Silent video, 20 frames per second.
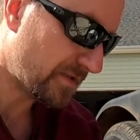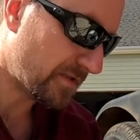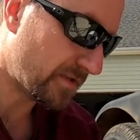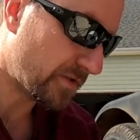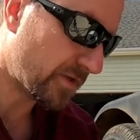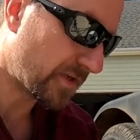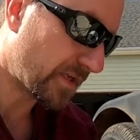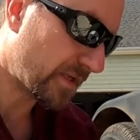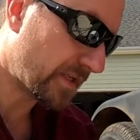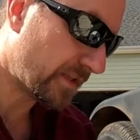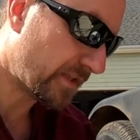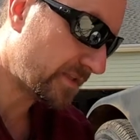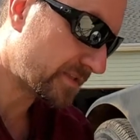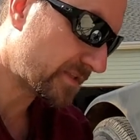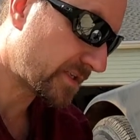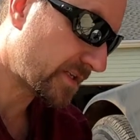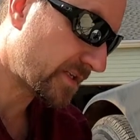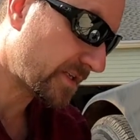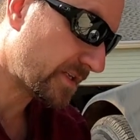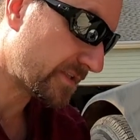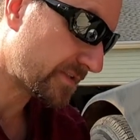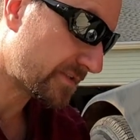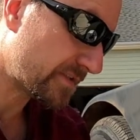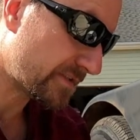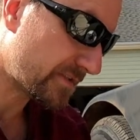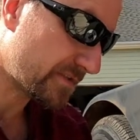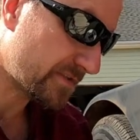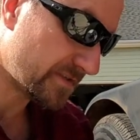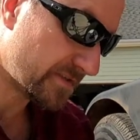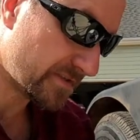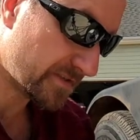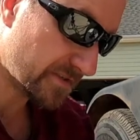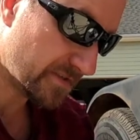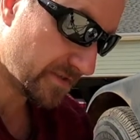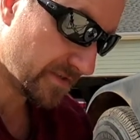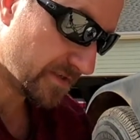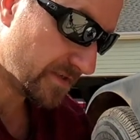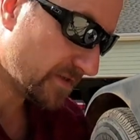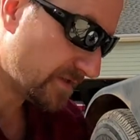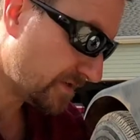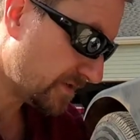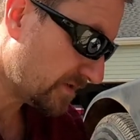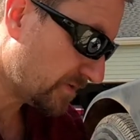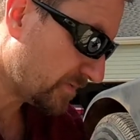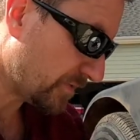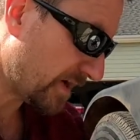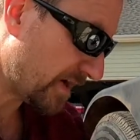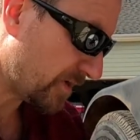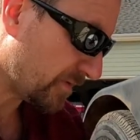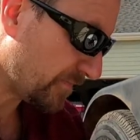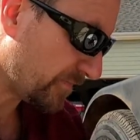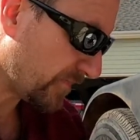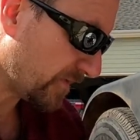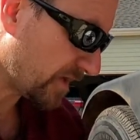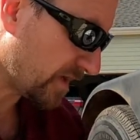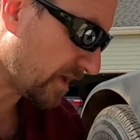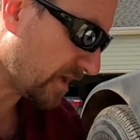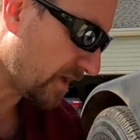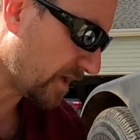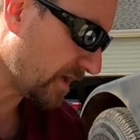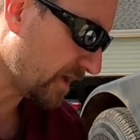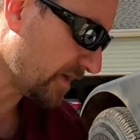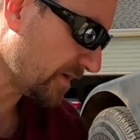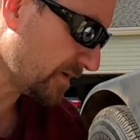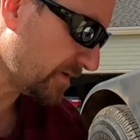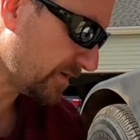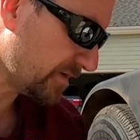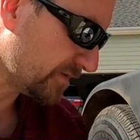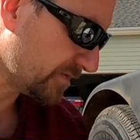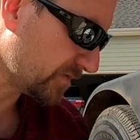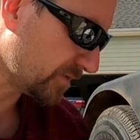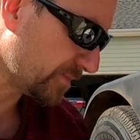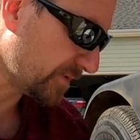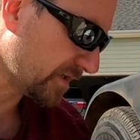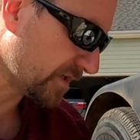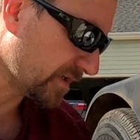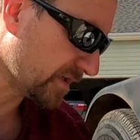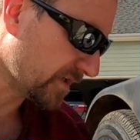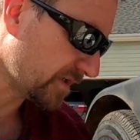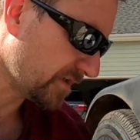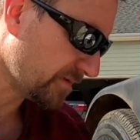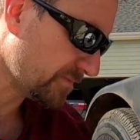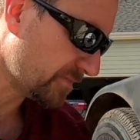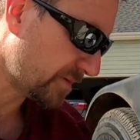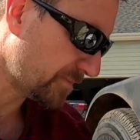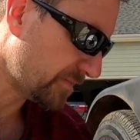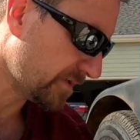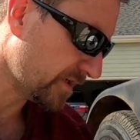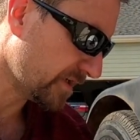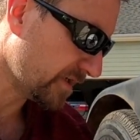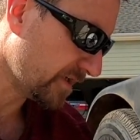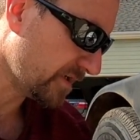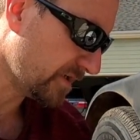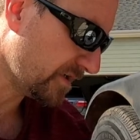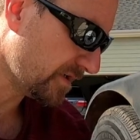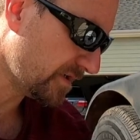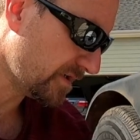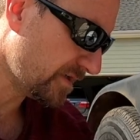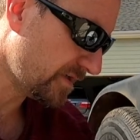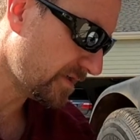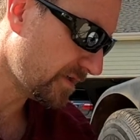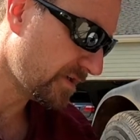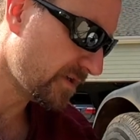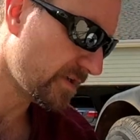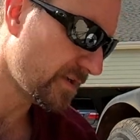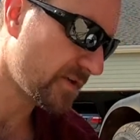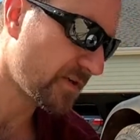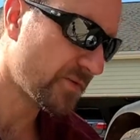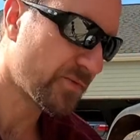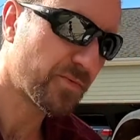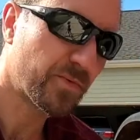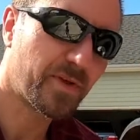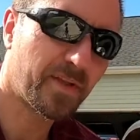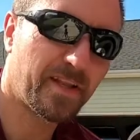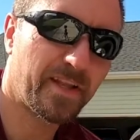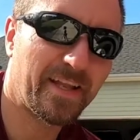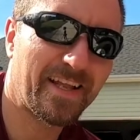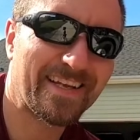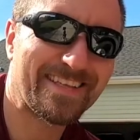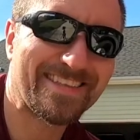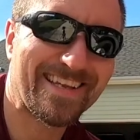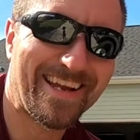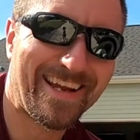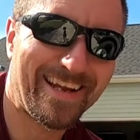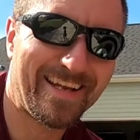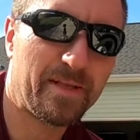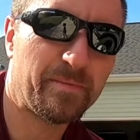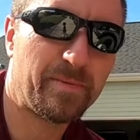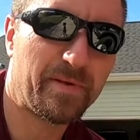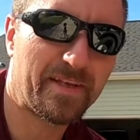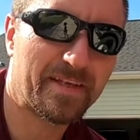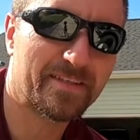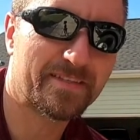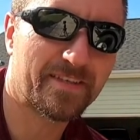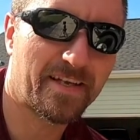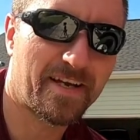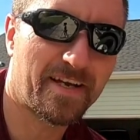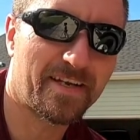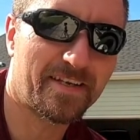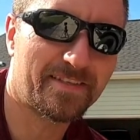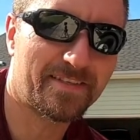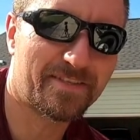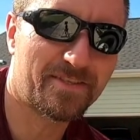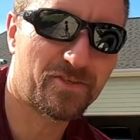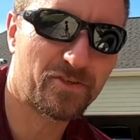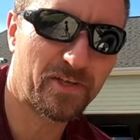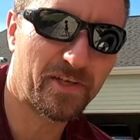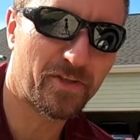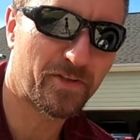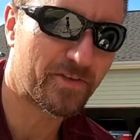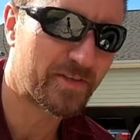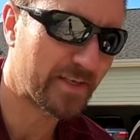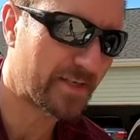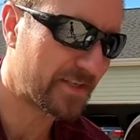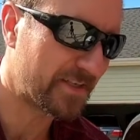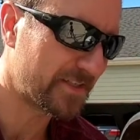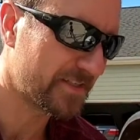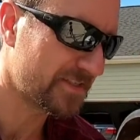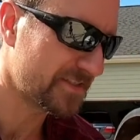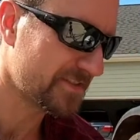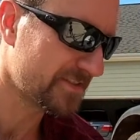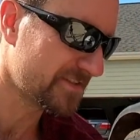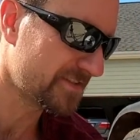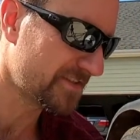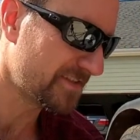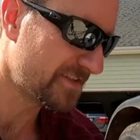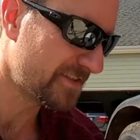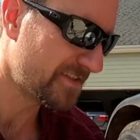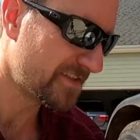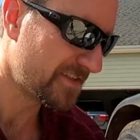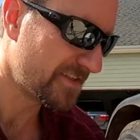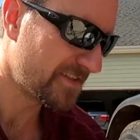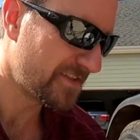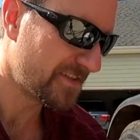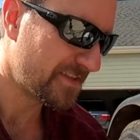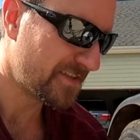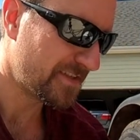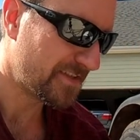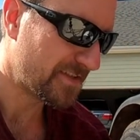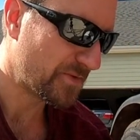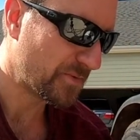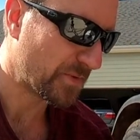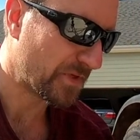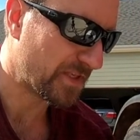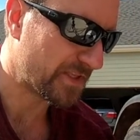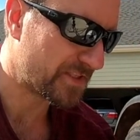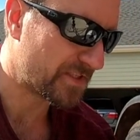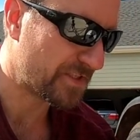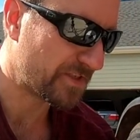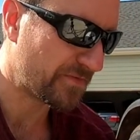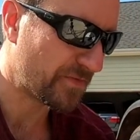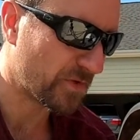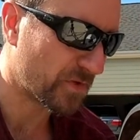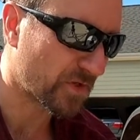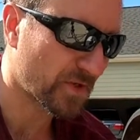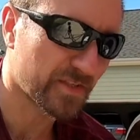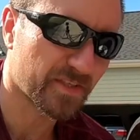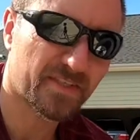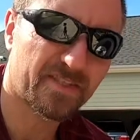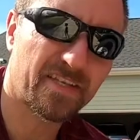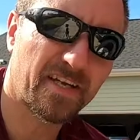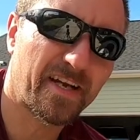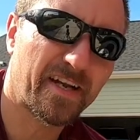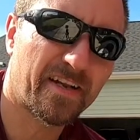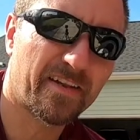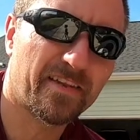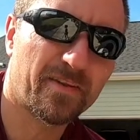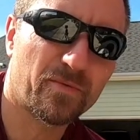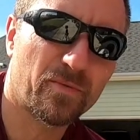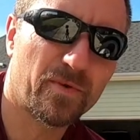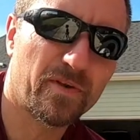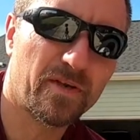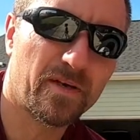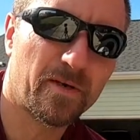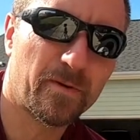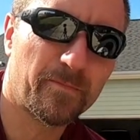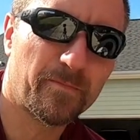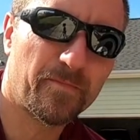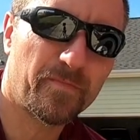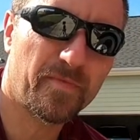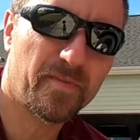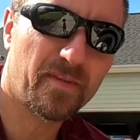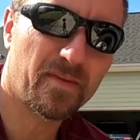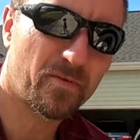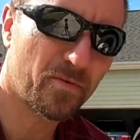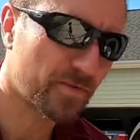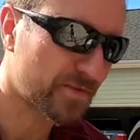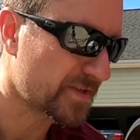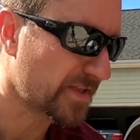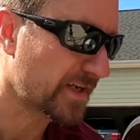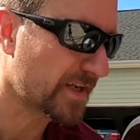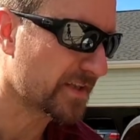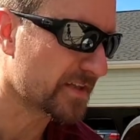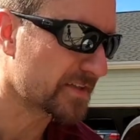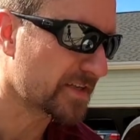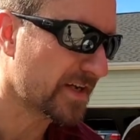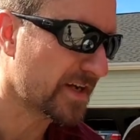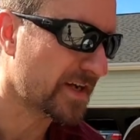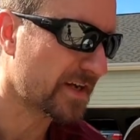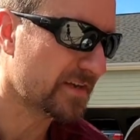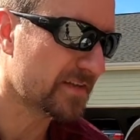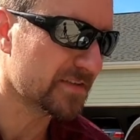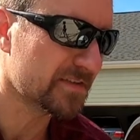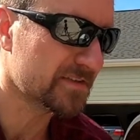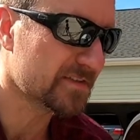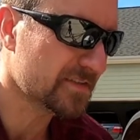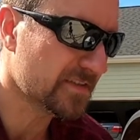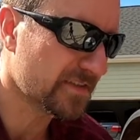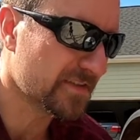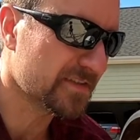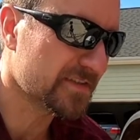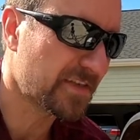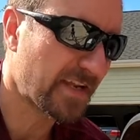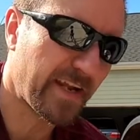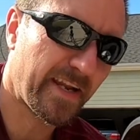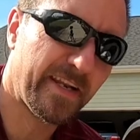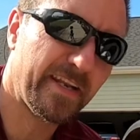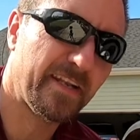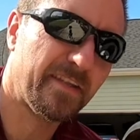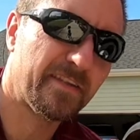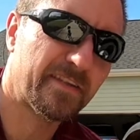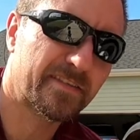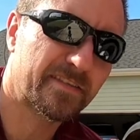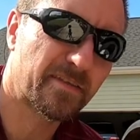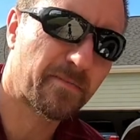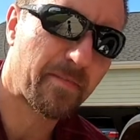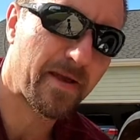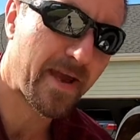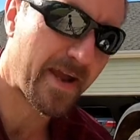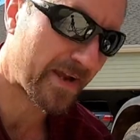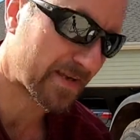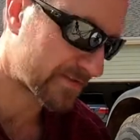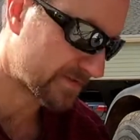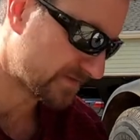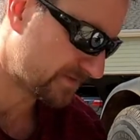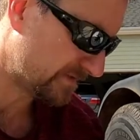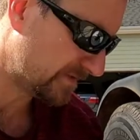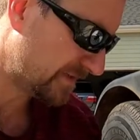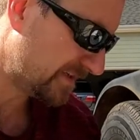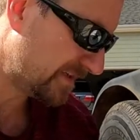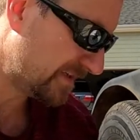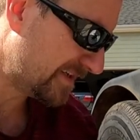And looking at these guys, Wow. Uh, so apparently my bud really likes 80 PSI in the trailer tires, which if you look on the side of the rim or the side of the tire, it says 80 is a max.